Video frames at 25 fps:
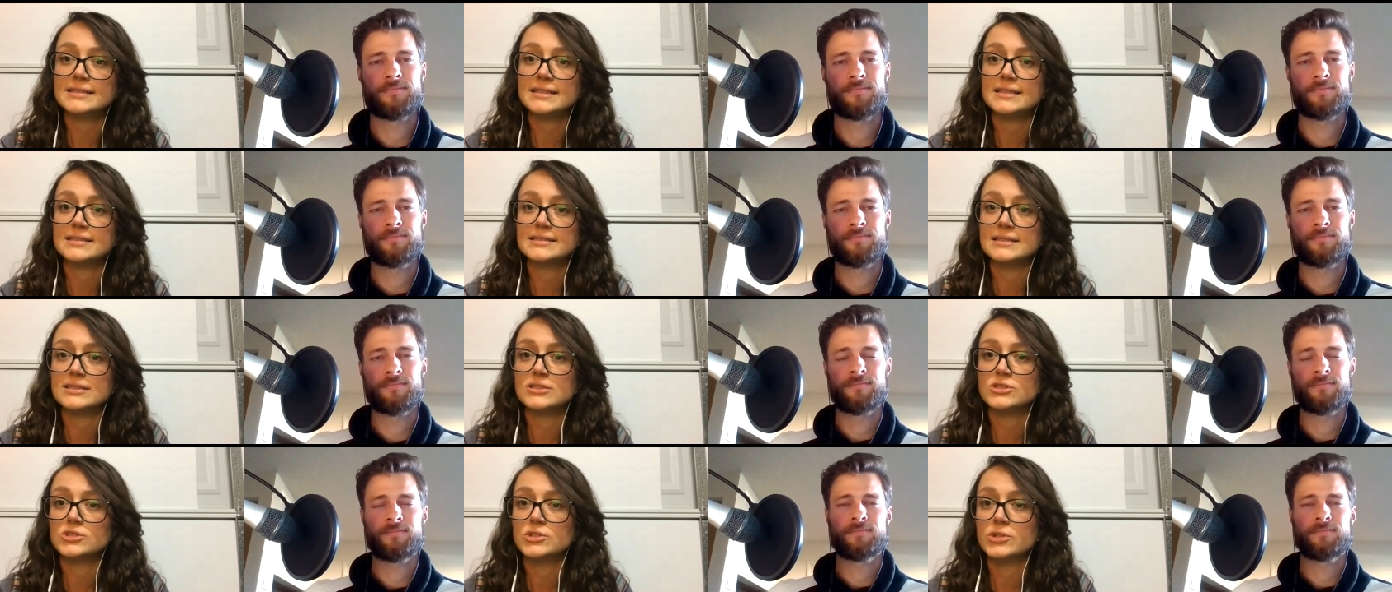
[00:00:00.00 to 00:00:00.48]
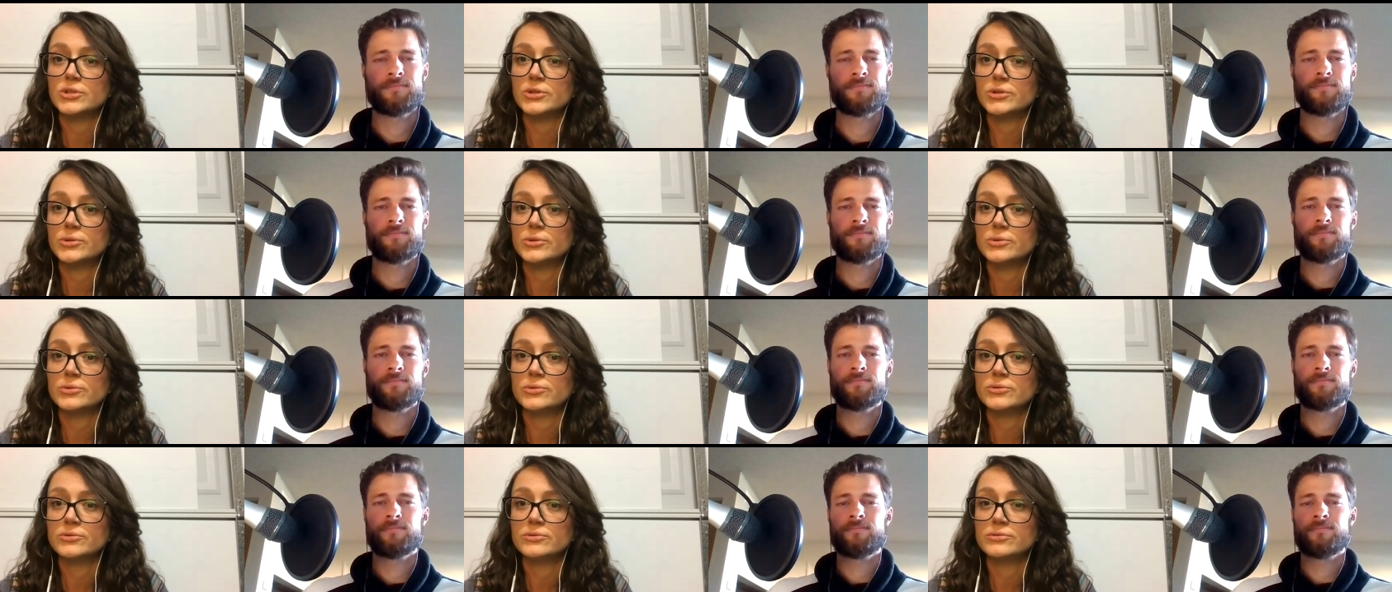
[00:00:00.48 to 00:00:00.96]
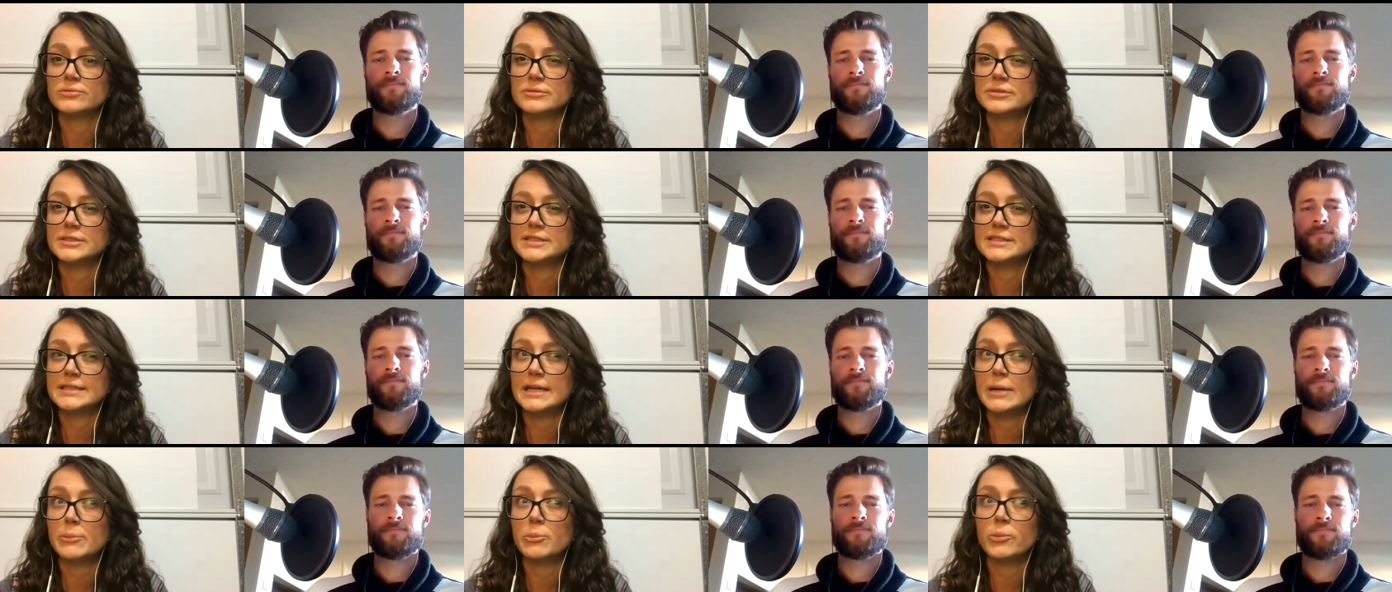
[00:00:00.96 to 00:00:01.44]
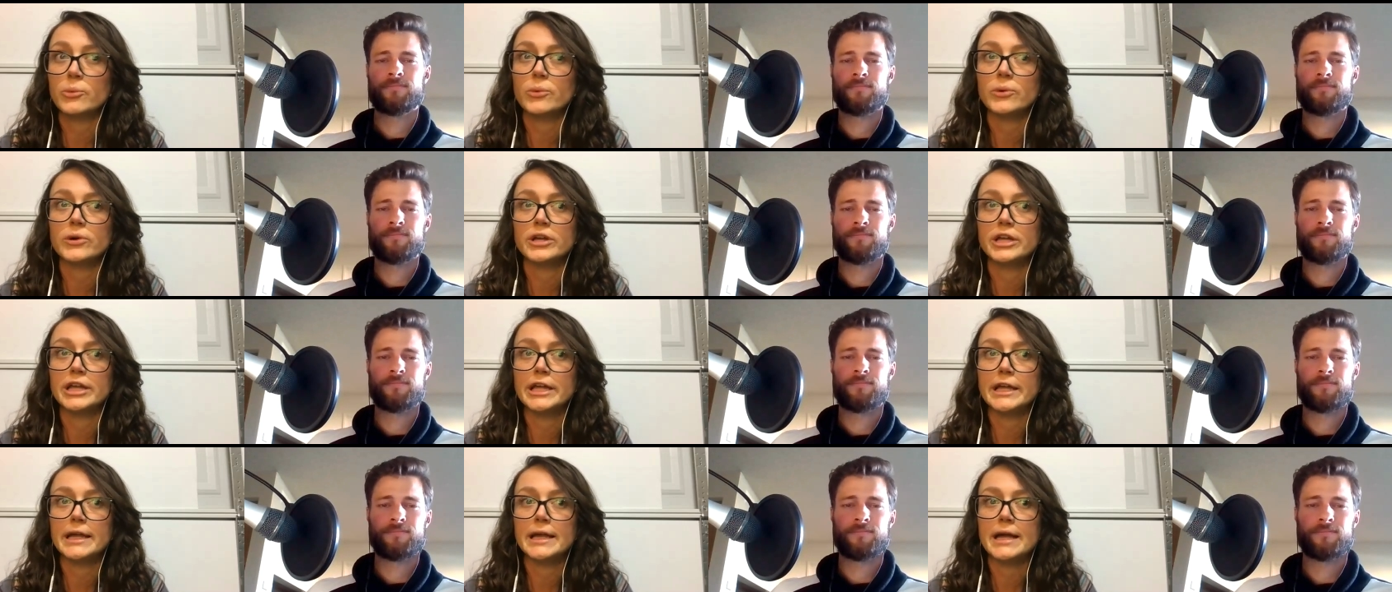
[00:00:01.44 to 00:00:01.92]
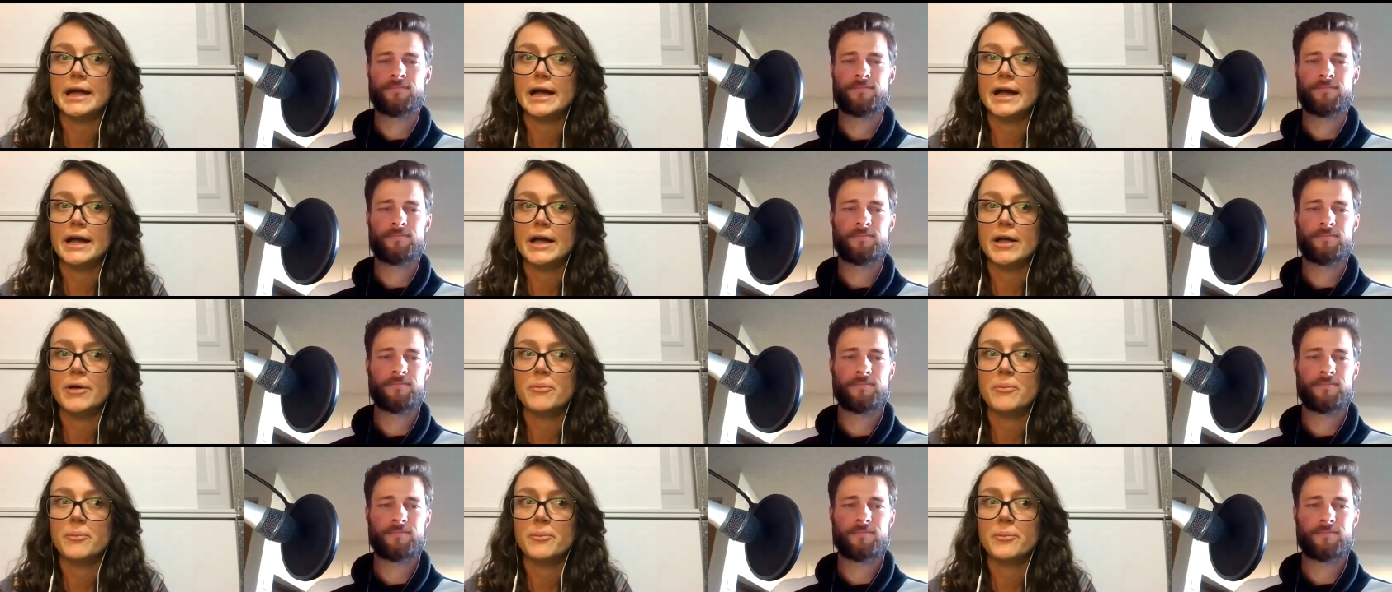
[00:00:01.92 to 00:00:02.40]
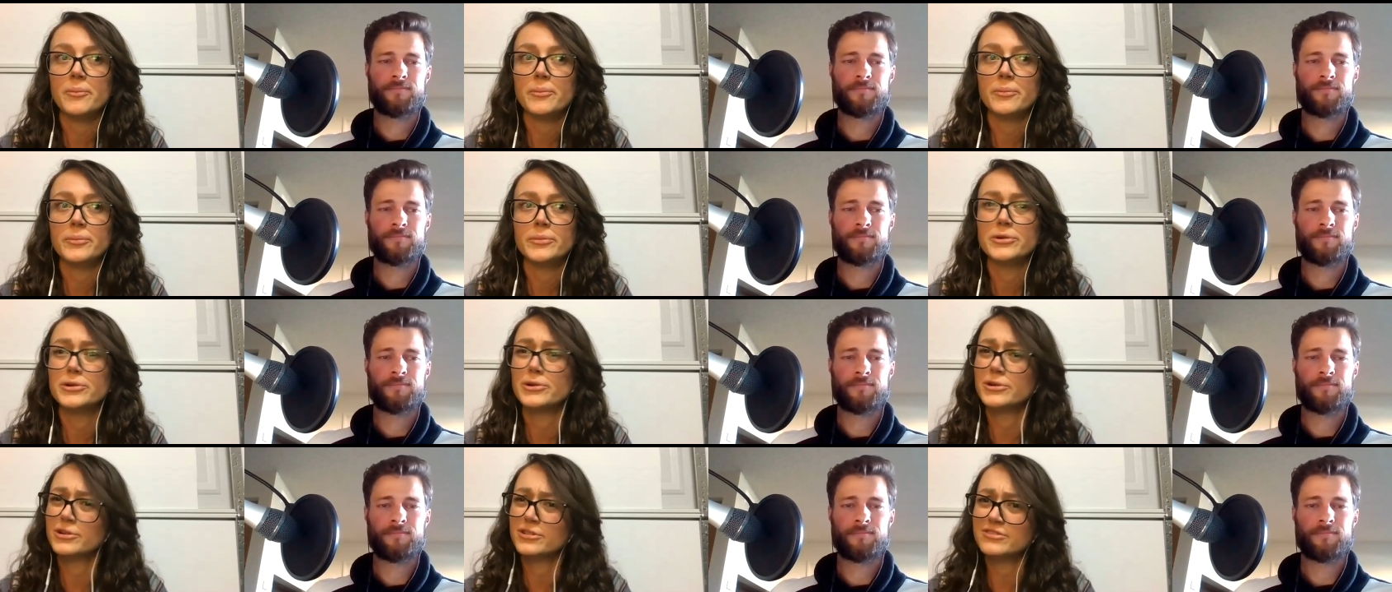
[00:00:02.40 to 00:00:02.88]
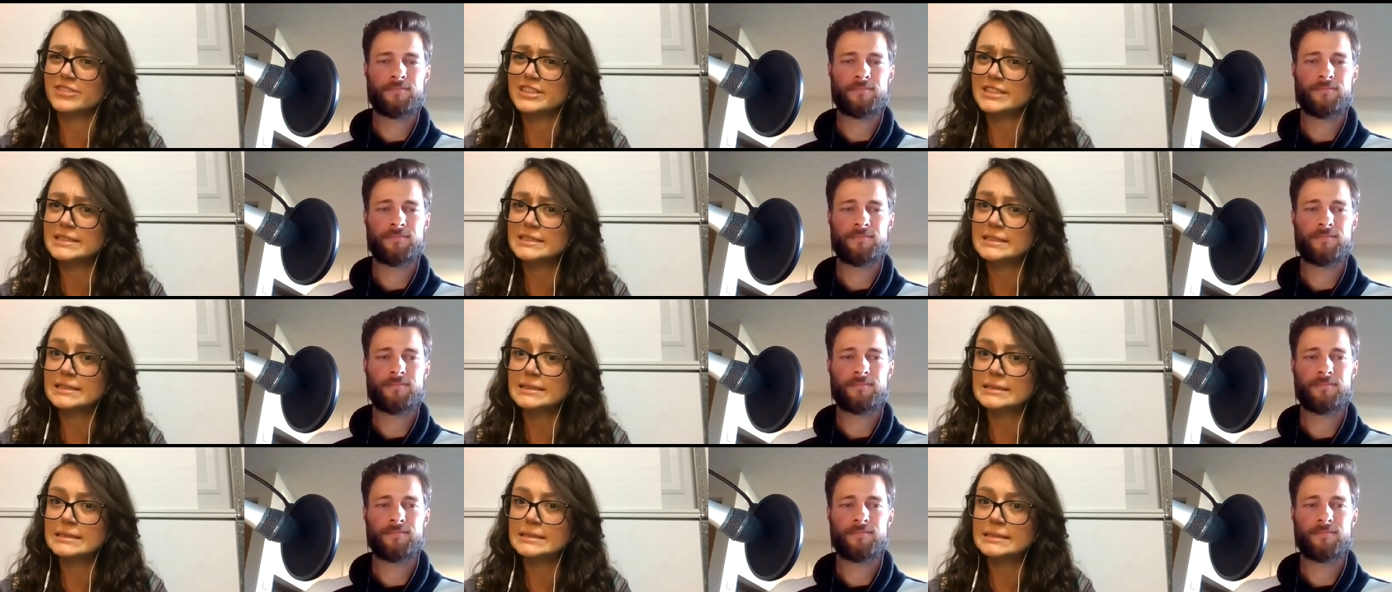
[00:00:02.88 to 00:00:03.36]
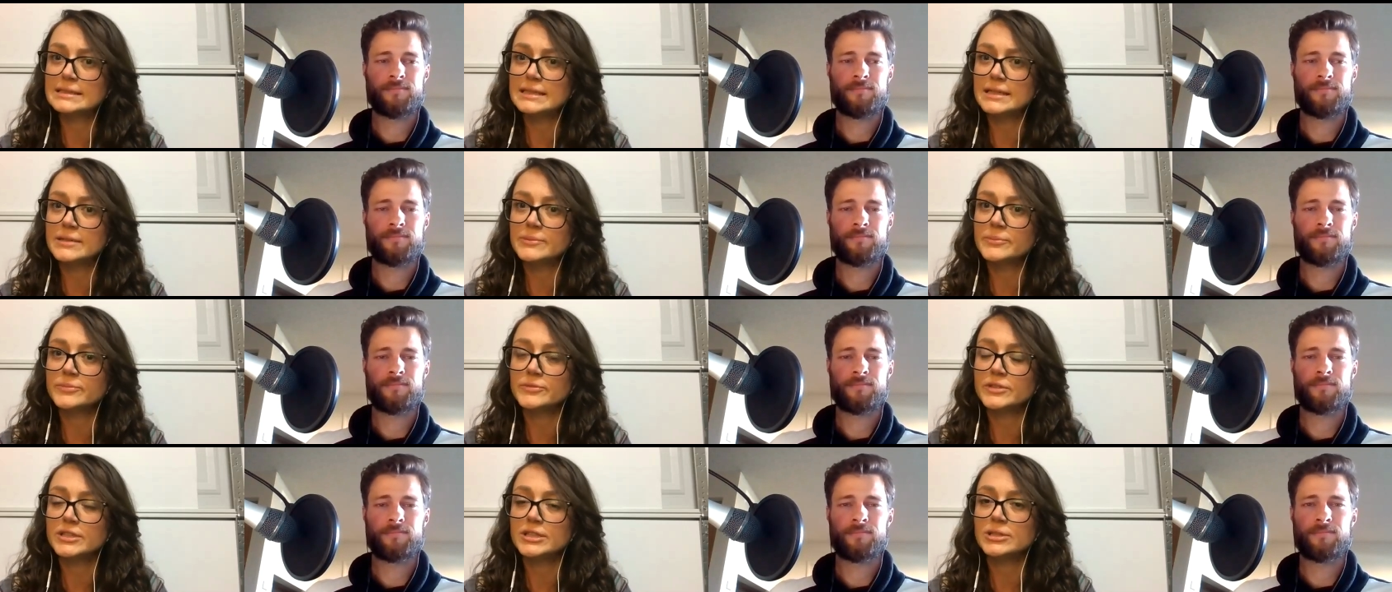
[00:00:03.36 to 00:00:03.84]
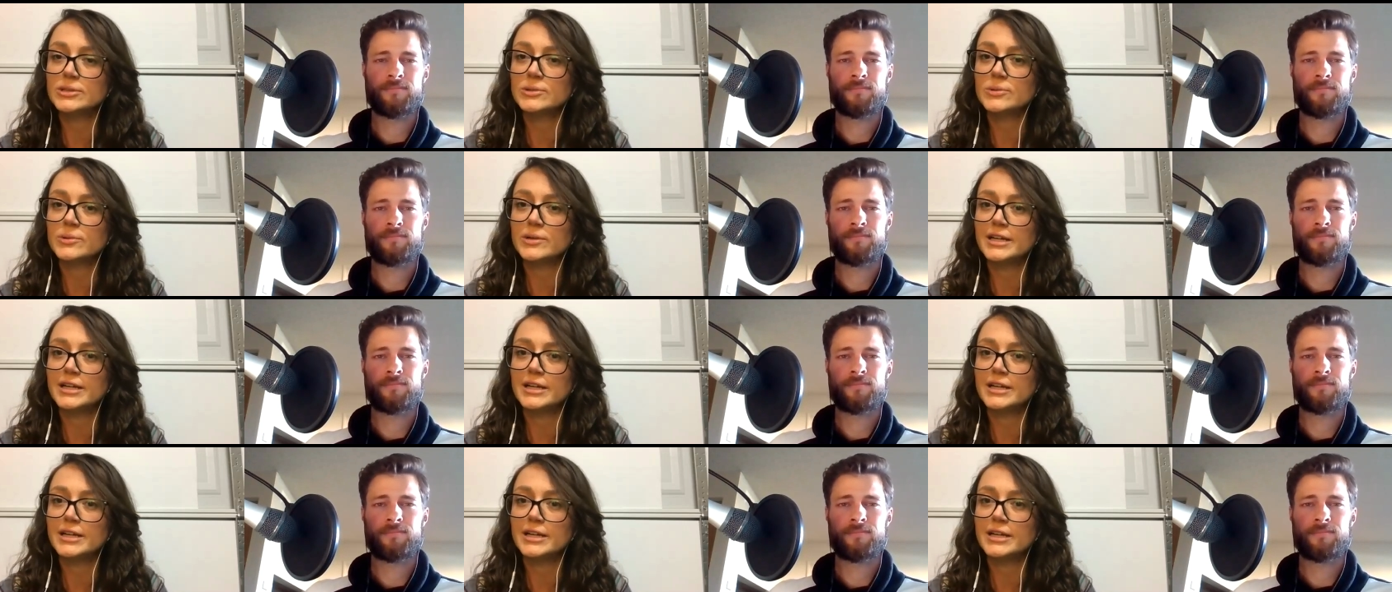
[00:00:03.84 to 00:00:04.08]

Speaker 1: as its own separate um, nervous system in a way.